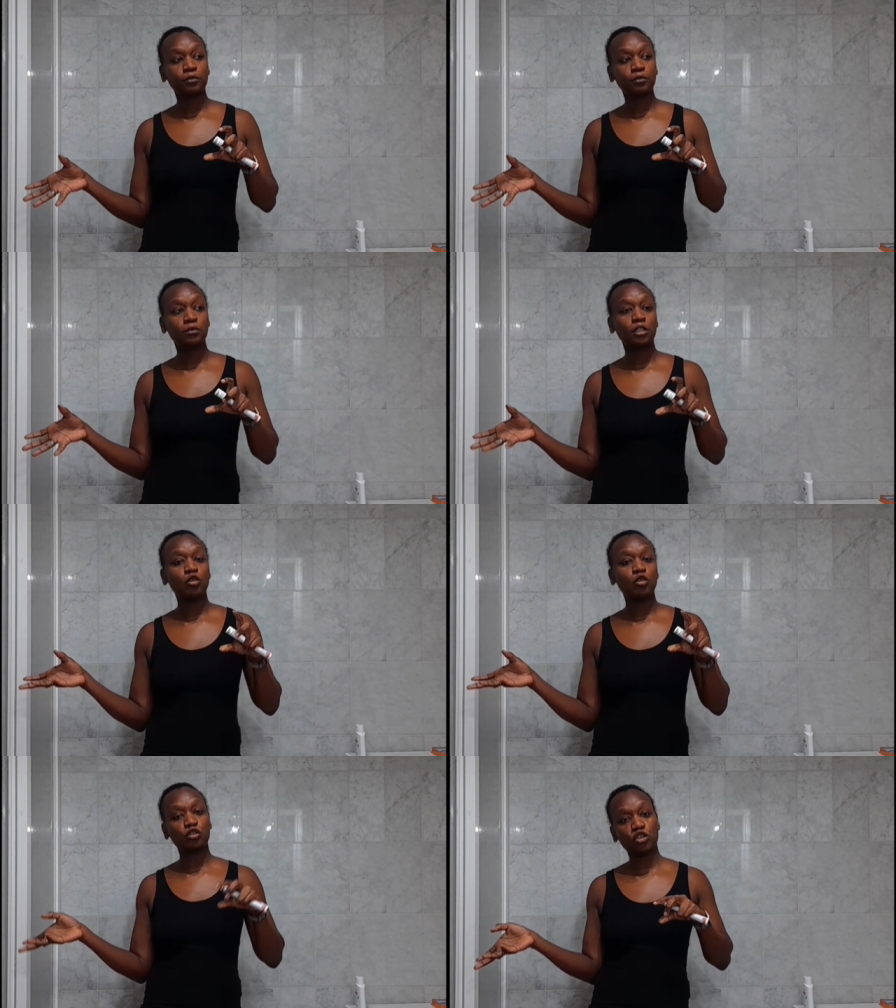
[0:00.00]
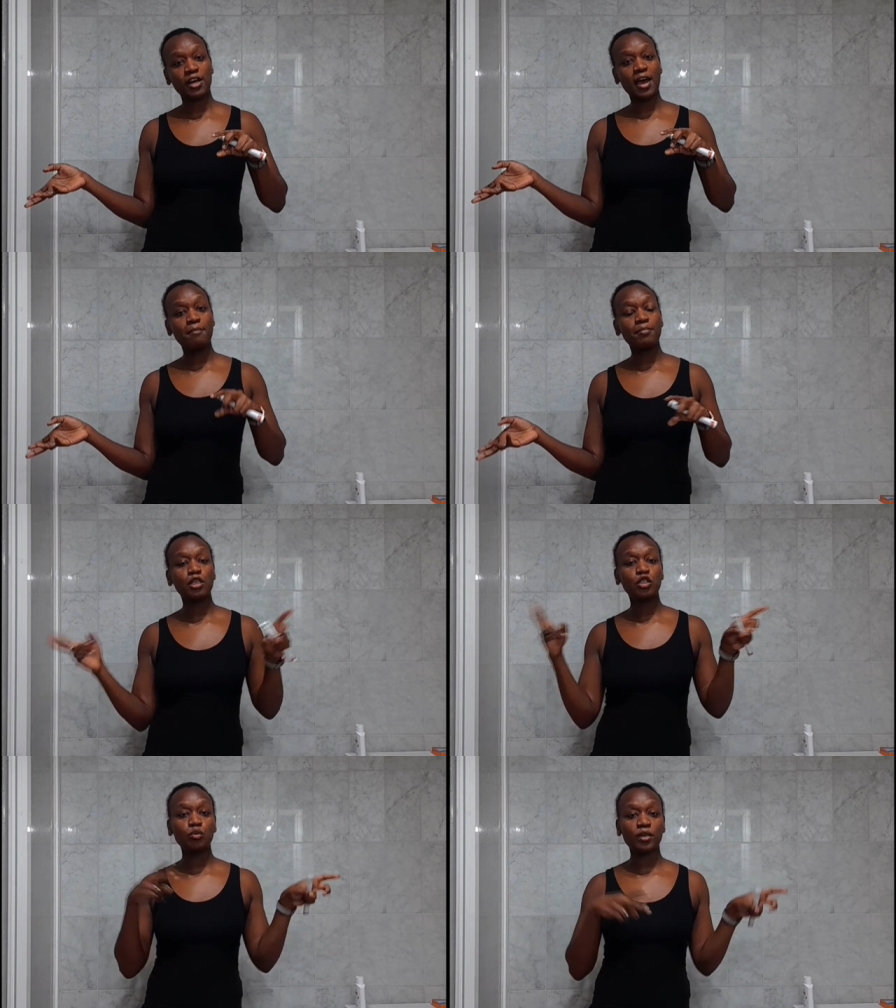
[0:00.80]
an Austrian number
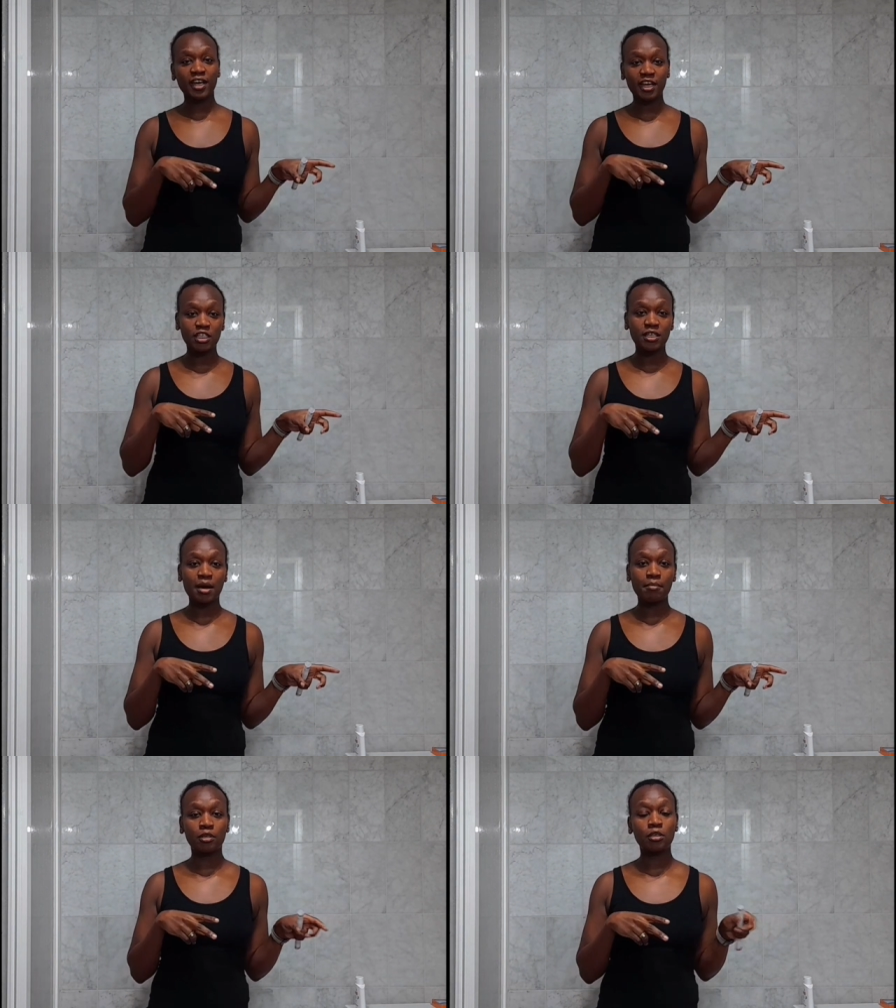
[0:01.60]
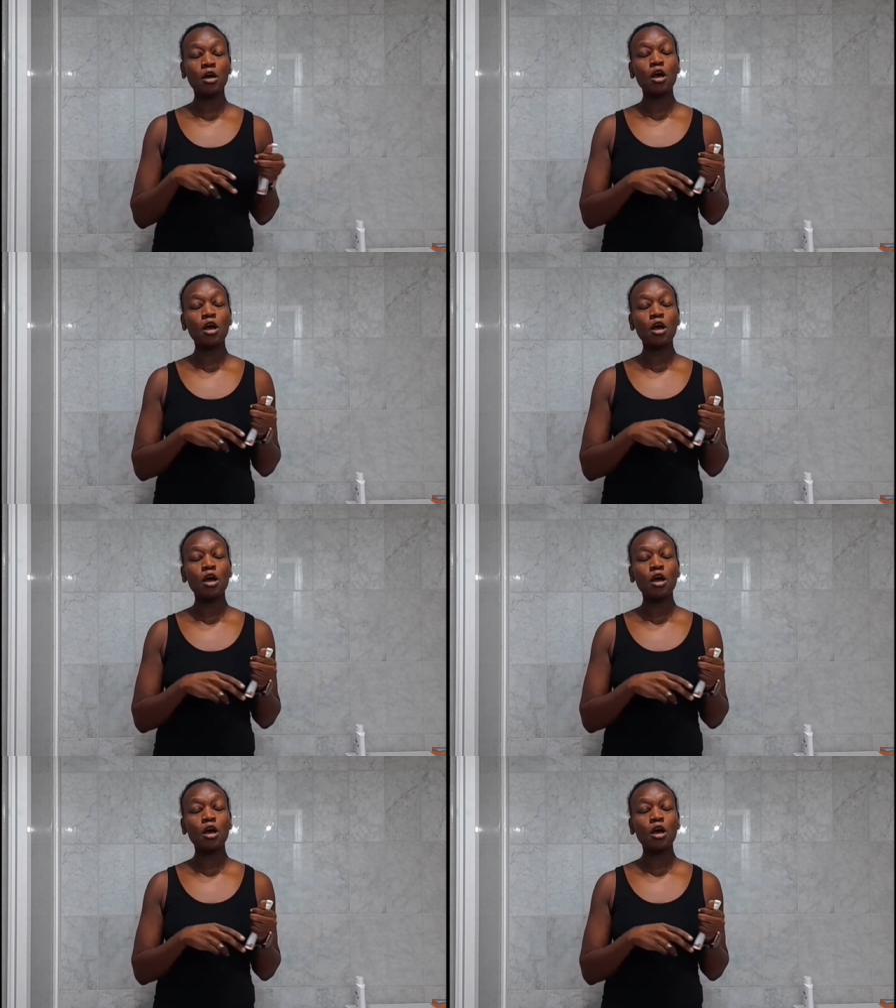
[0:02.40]
to a Kenyan number.